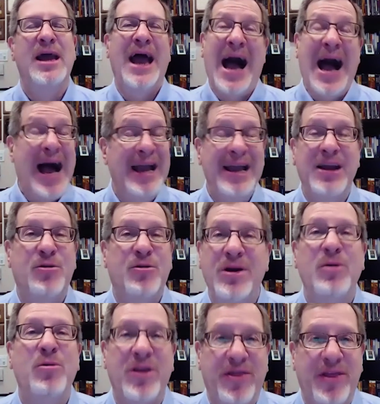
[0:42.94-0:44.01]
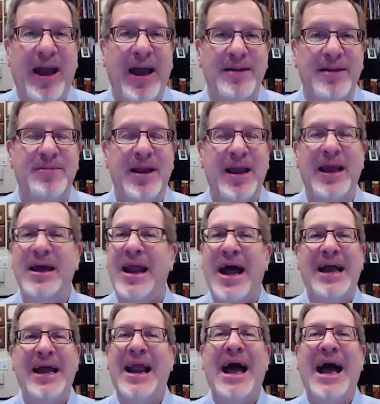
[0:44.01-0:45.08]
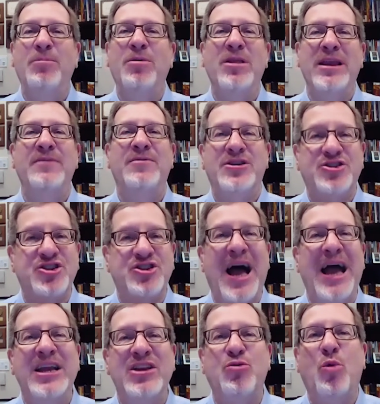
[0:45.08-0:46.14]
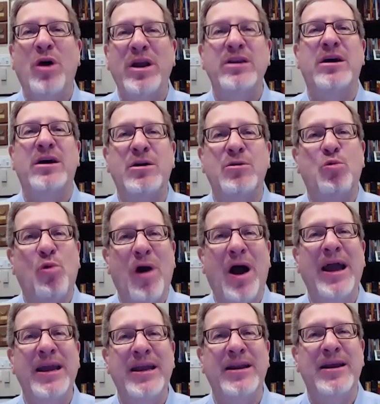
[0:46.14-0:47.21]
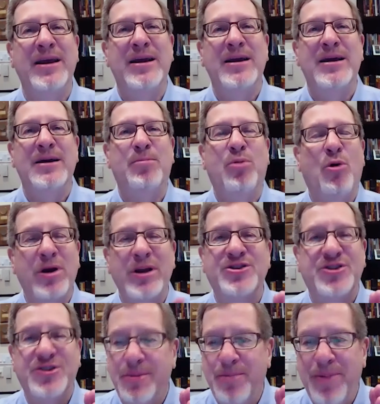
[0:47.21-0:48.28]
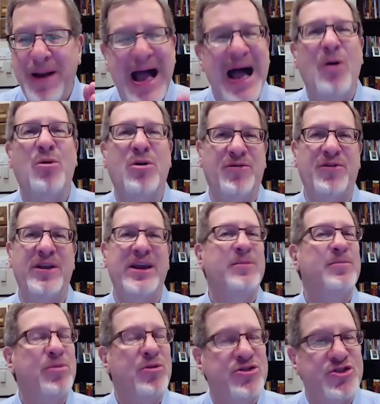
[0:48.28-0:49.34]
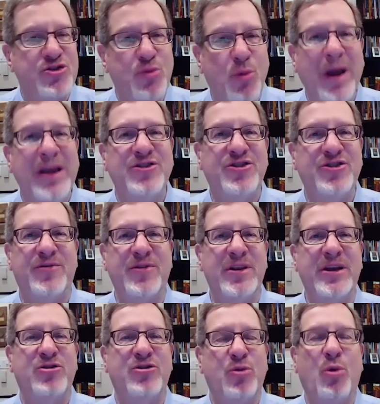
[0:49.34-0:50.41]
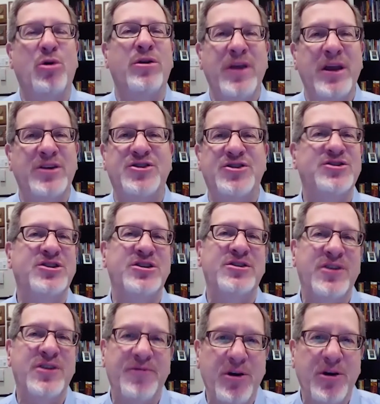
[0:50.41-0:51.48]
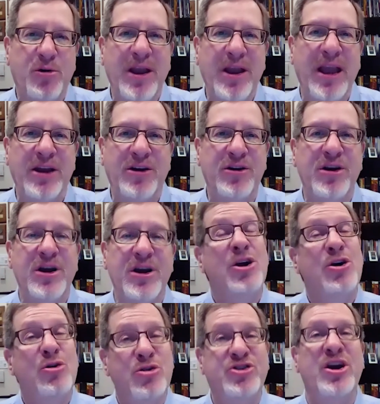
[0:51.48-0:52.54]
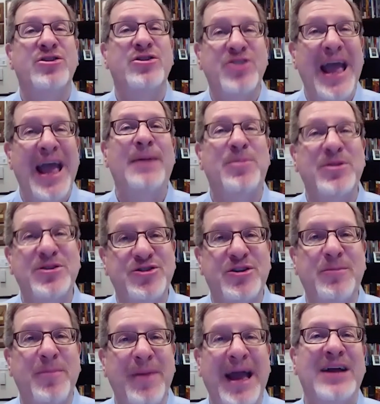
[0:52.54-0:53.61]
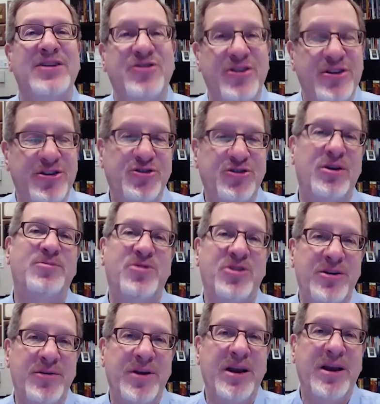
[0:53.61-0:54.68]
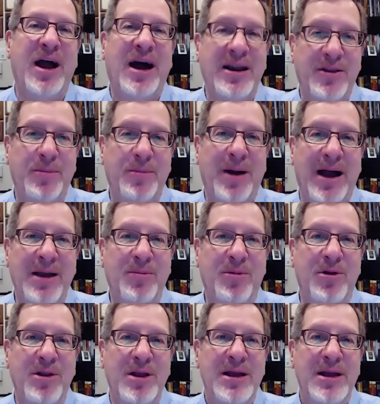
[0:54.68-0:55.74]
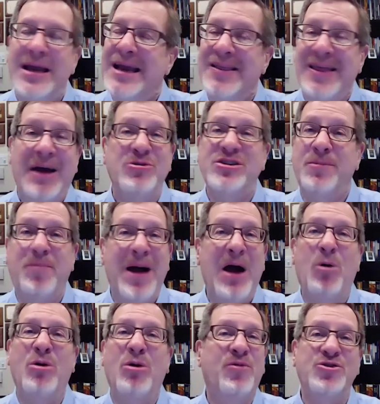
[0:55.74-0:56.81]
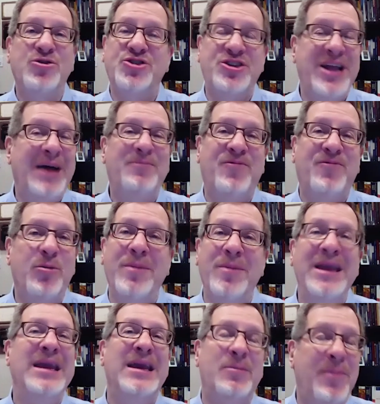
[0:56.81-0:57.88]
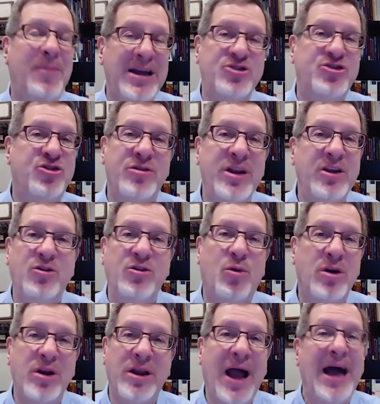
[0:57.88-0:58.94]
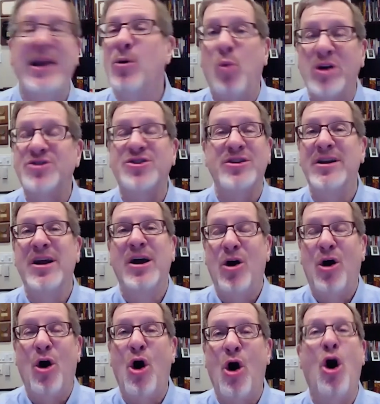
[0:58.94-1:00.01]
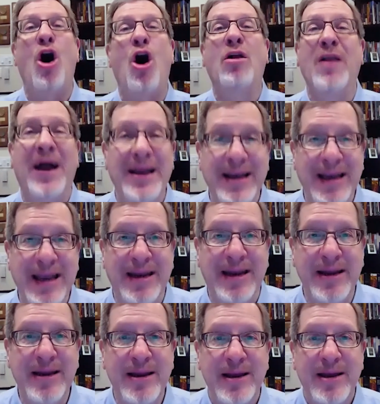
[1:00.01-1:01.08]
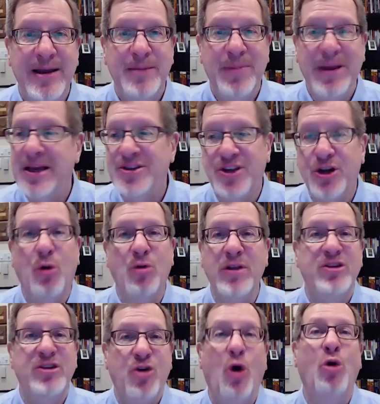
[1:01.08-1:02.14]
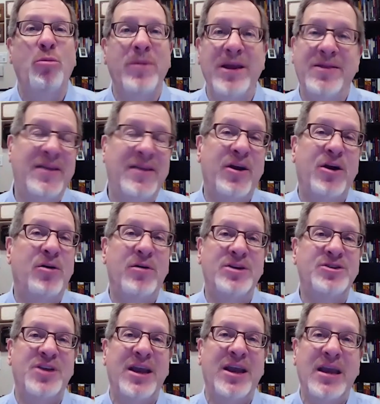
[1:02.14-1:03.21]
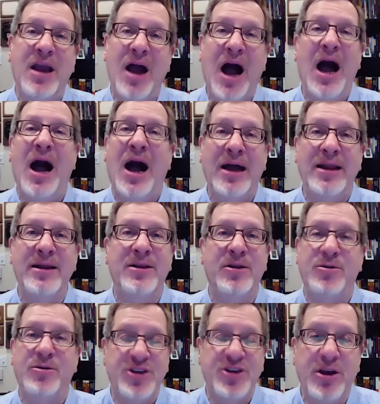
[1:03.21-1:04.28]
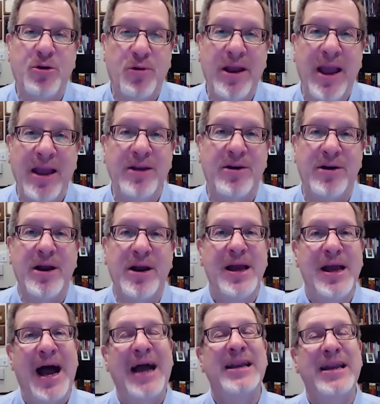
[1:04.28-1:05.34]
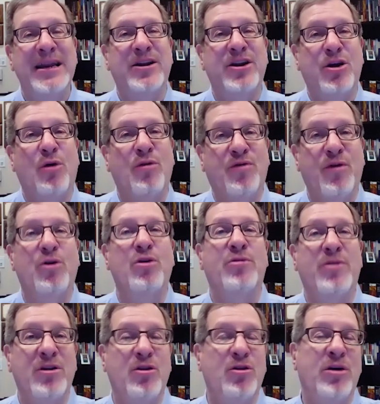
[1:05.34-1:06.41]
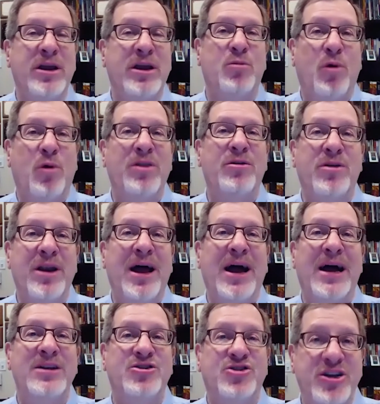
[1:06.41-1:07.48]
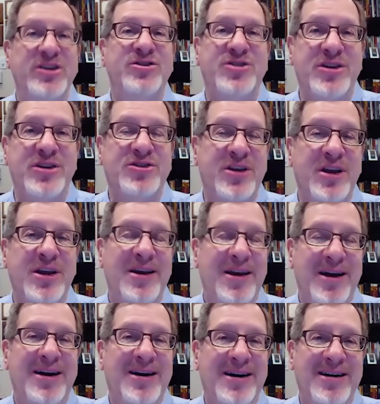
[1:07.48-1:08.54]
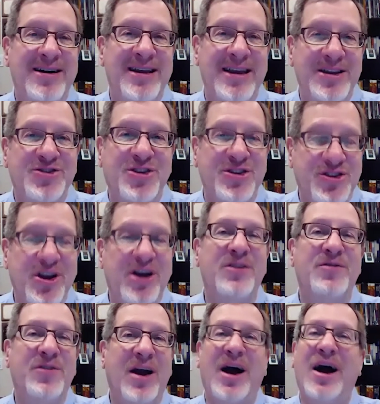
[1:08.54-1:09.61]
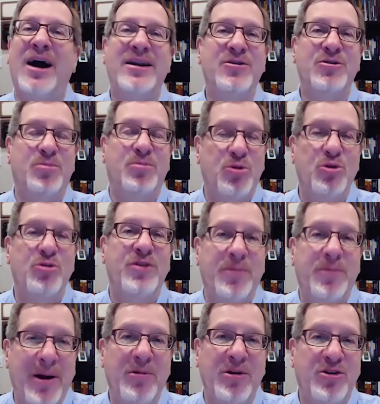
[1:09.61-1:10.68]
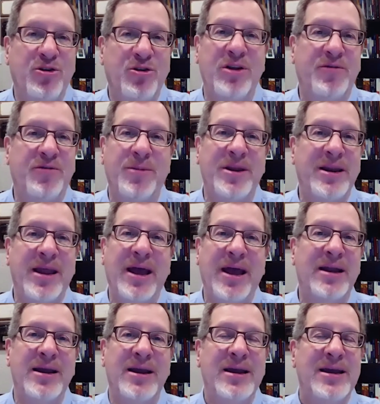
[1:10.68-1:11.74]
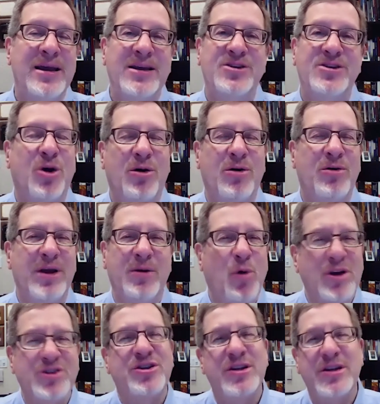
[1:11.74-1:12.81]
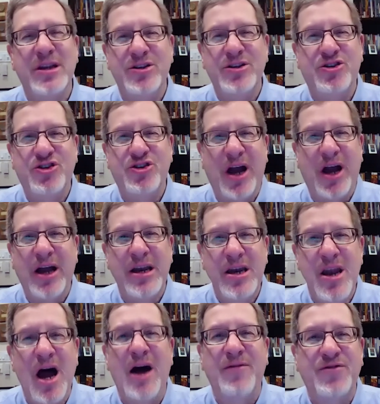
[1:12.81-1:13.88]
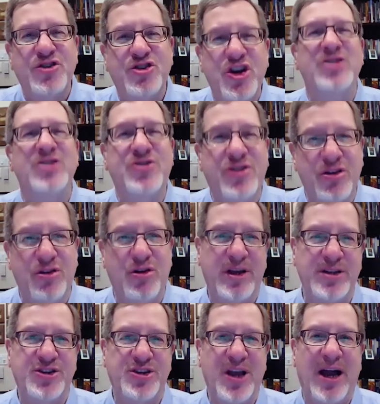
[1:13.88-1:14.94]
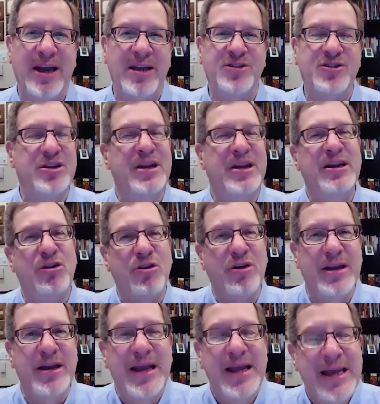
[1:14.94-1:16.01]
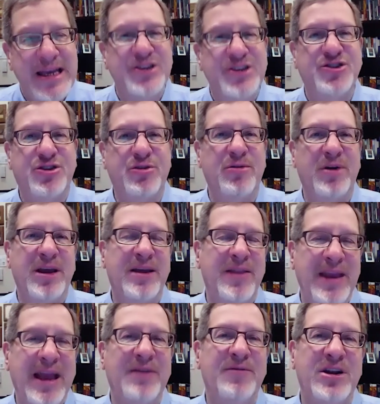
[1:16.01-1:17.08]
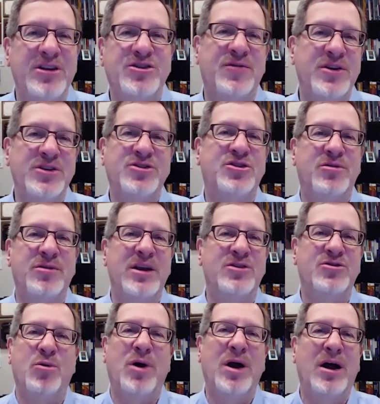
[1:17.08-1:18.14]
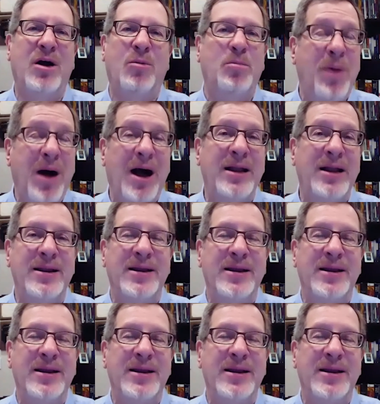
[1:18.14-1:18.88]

I agree with that. And I believe the science, when done right, points powerfully and persuasively toward the existence of a creator who just happens to match the description of the God of the Bible. That was a powerful step for me in my journey toward God. It wasn't all I needed, because it only told me that there is a God, there creator. I needed to go further and look at whether or not Jesus is the Son of God, who proved it by returning from the dead. So it wasn't enough just to look at science. You need to look at history and the evidence of history as well. But